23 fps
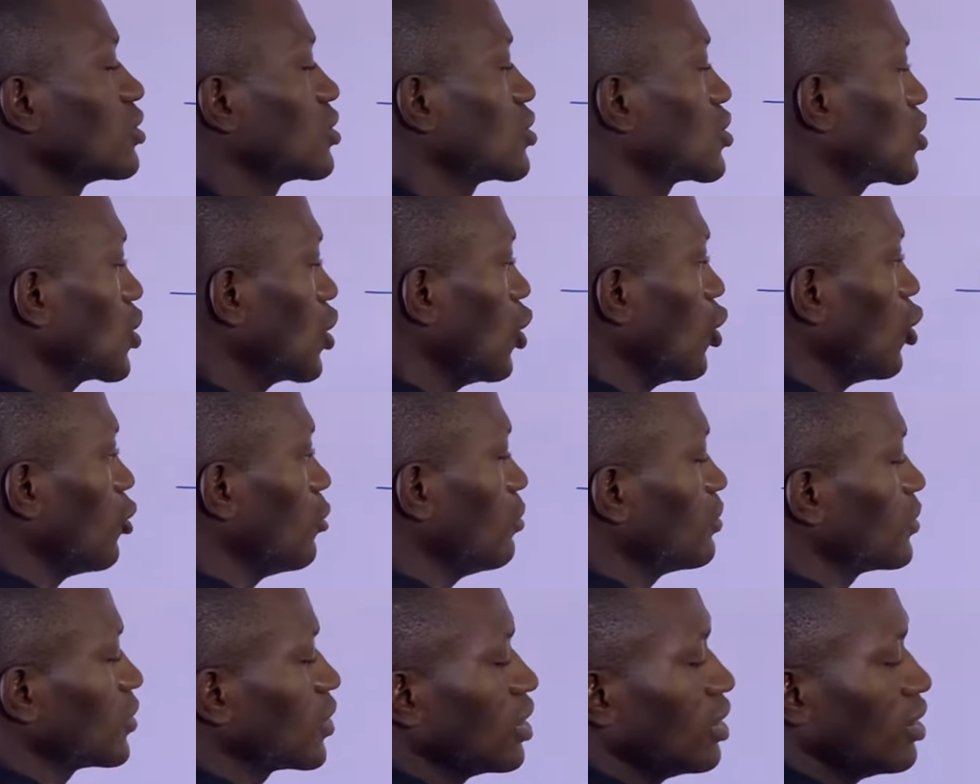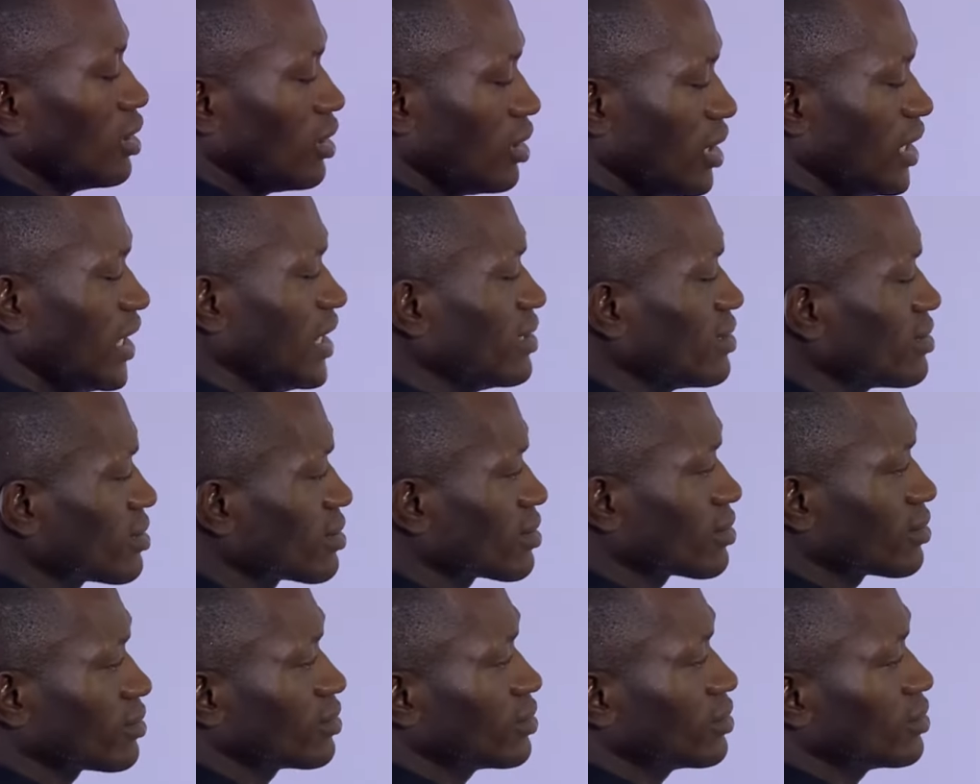So
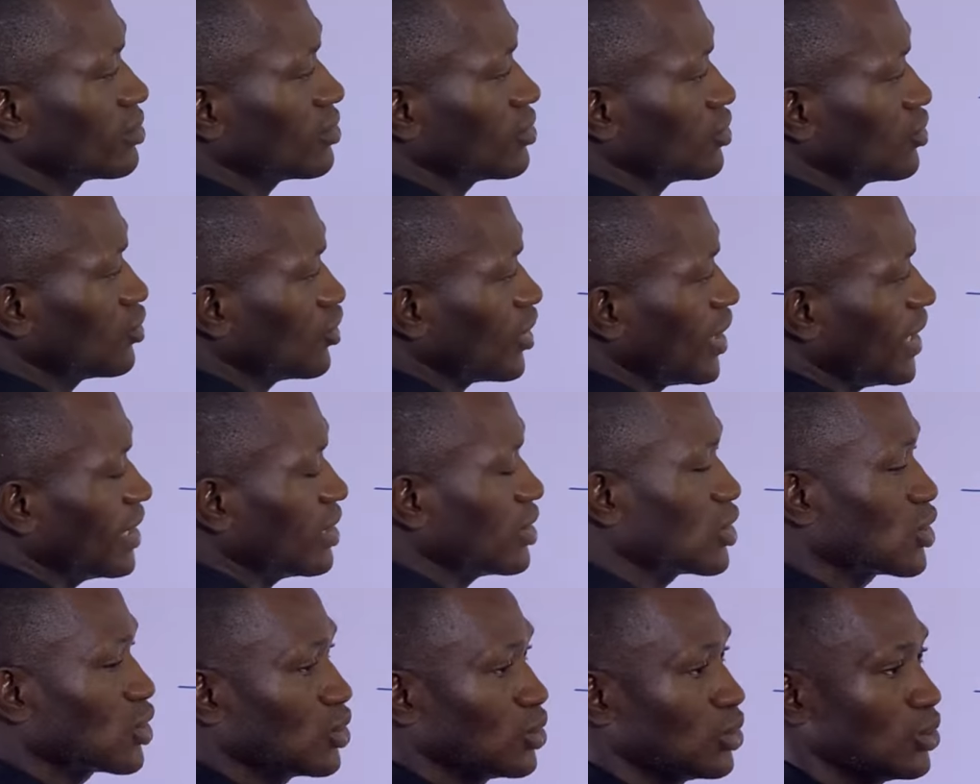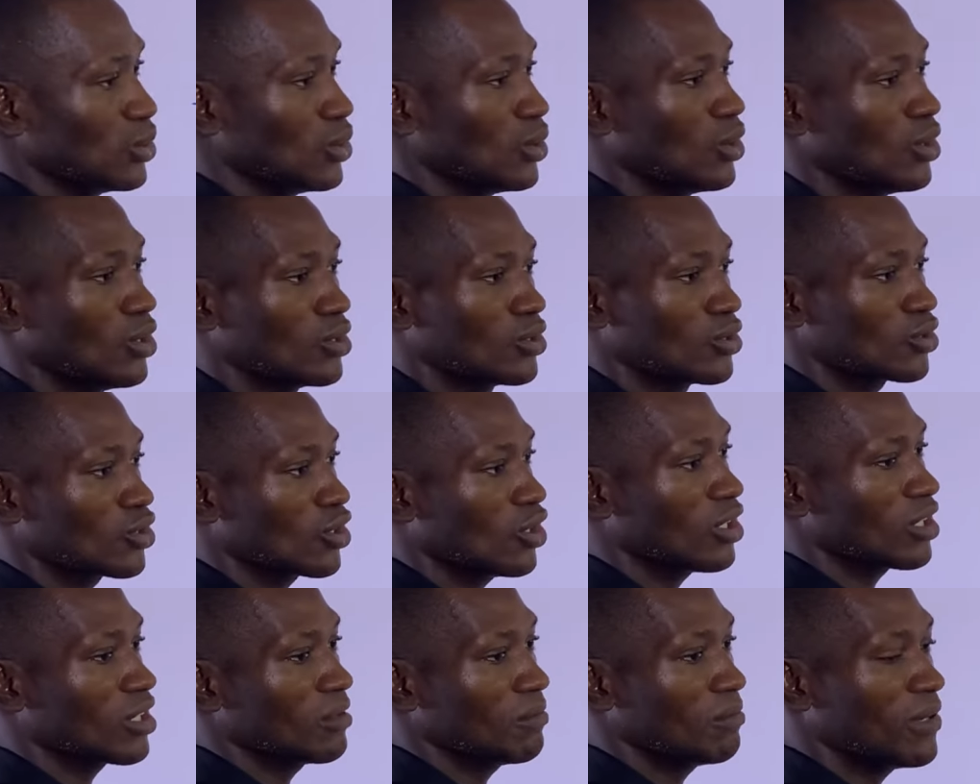let's try to
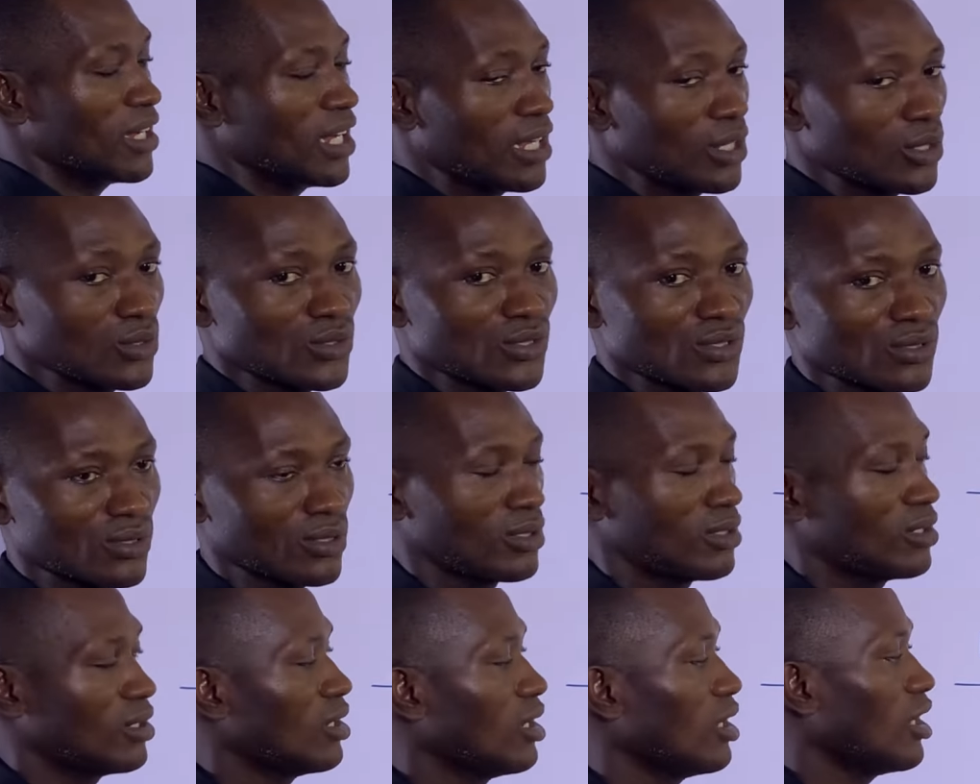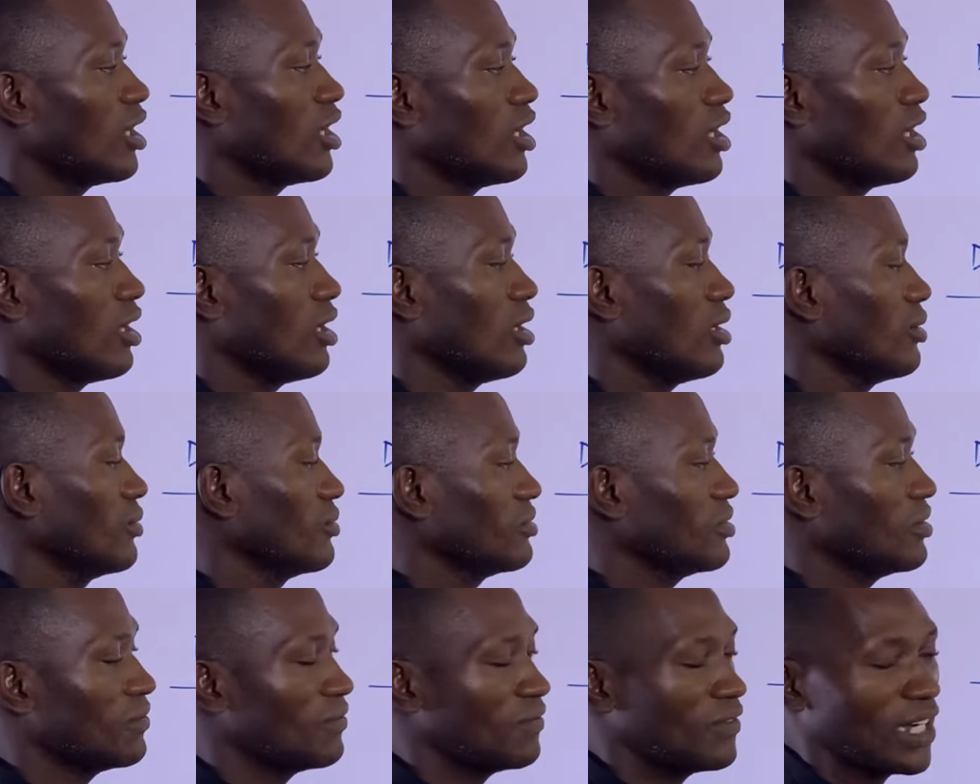talk about
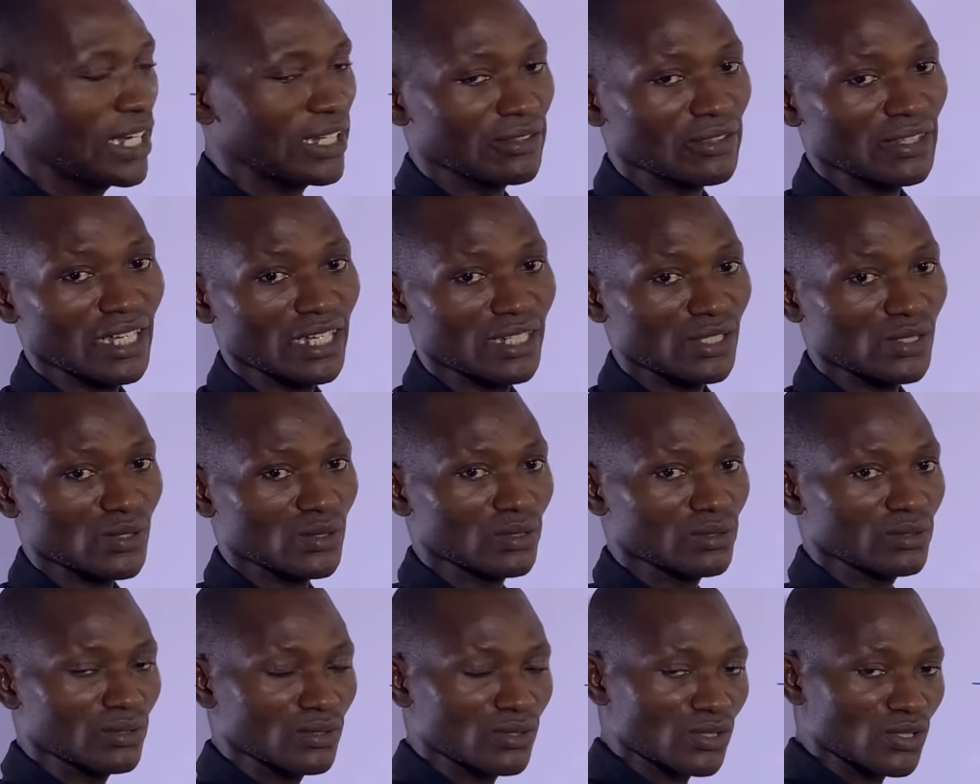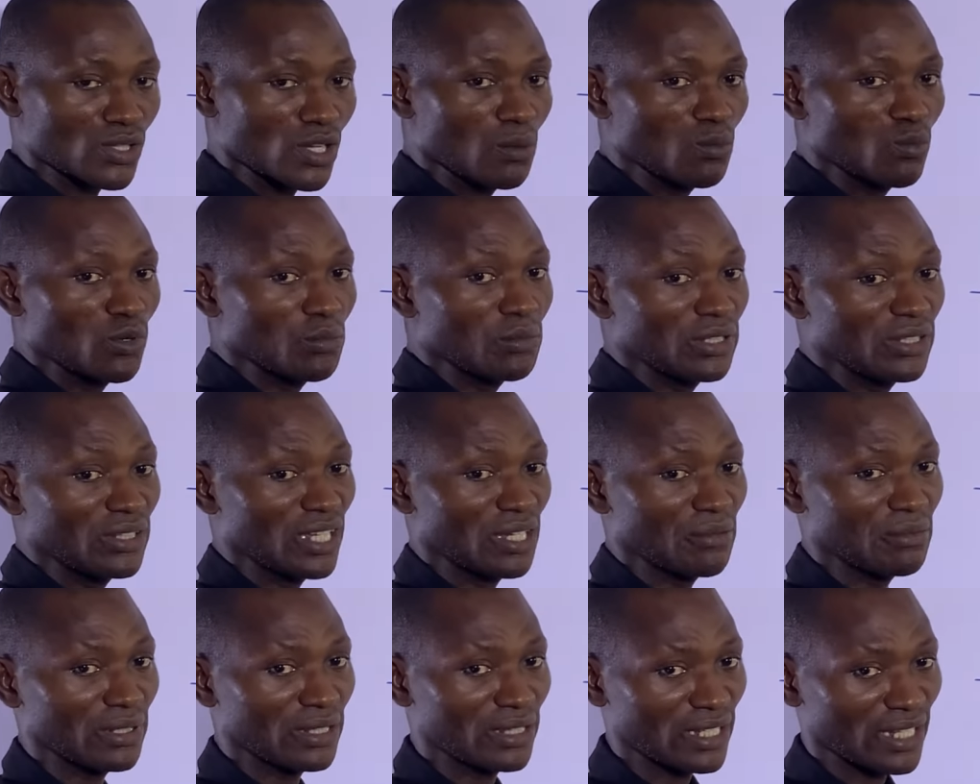the fact that some will be
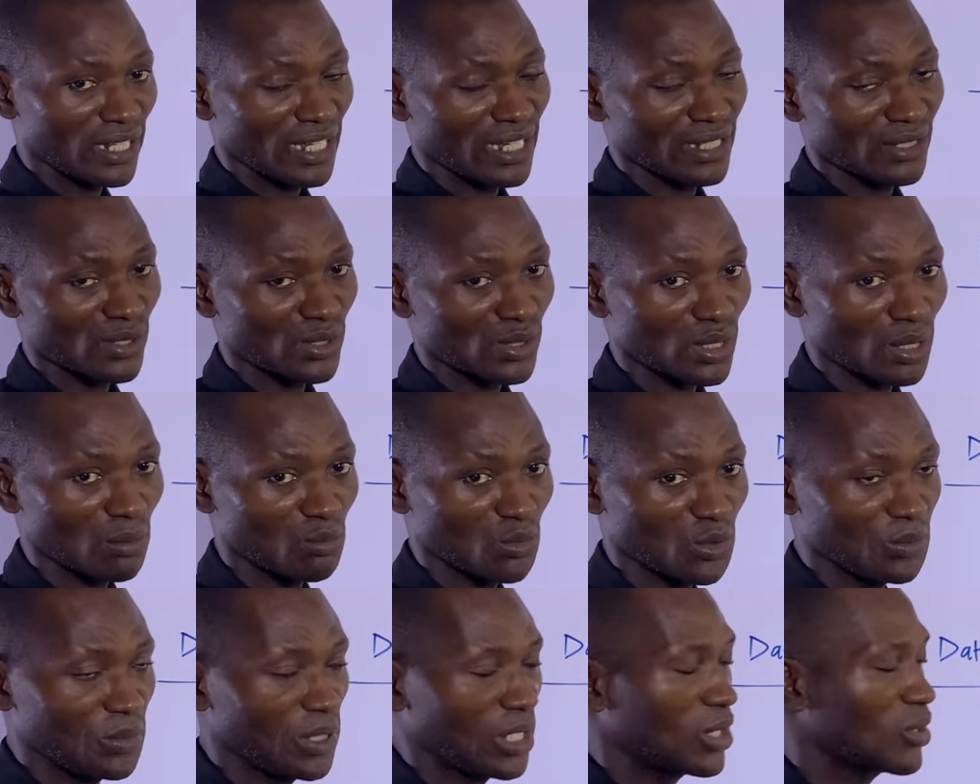debited and some will be